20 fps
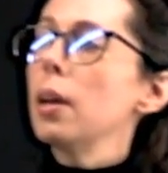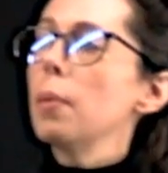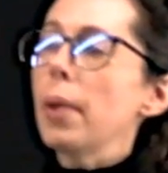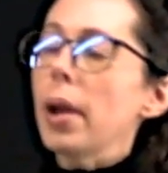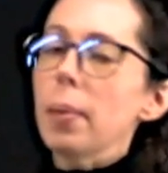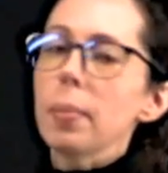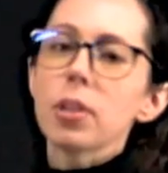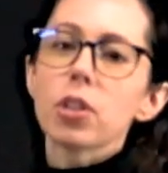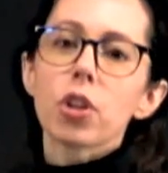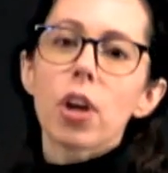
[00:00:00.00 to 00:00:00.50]

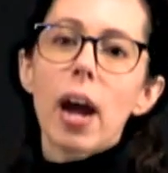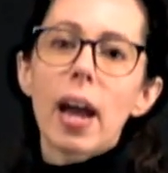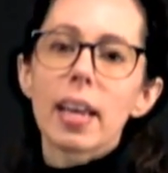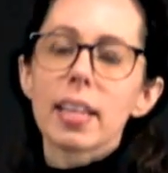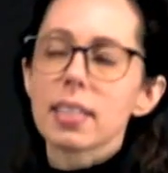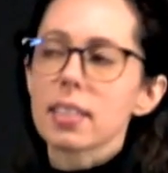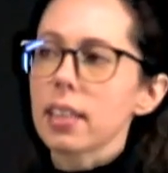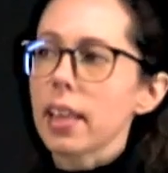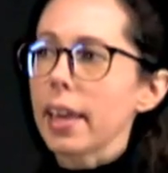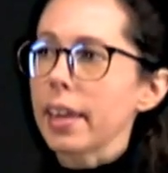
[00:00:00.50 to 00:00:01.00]

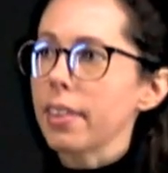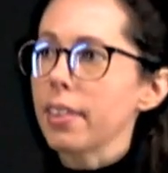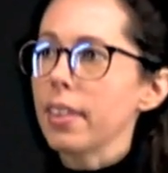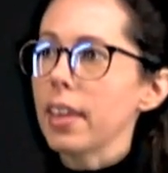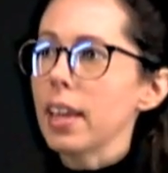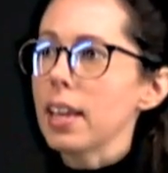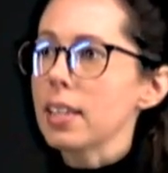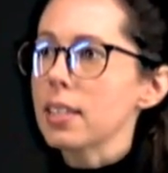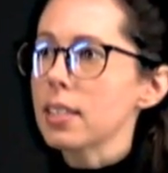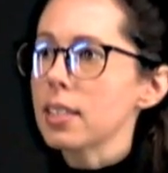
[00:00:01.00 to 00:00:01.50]
parametrized like
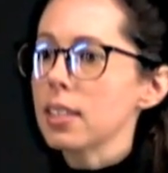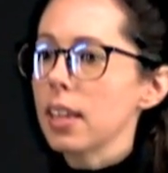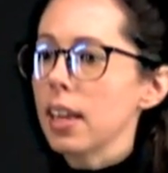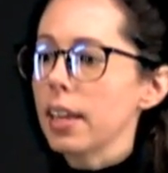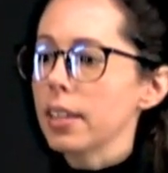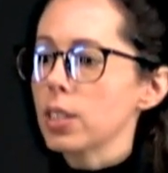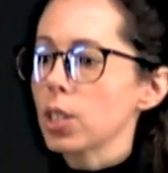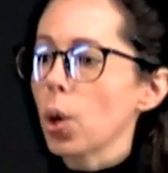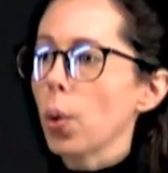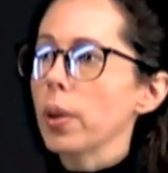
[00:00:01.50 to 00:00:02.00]
this,
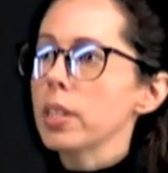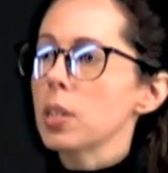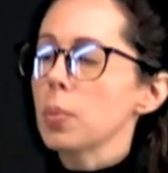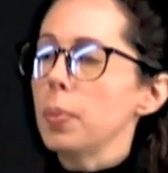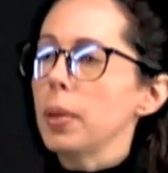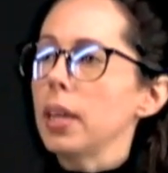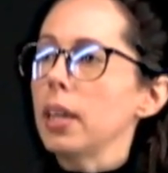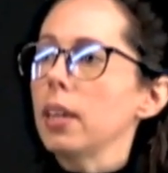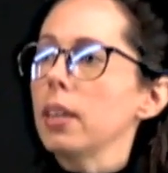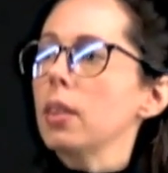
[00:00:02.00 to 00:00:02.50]
it's going to
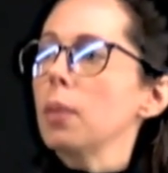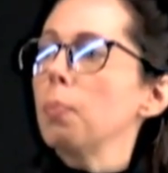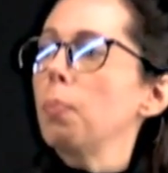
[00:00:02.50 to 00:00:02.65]
be the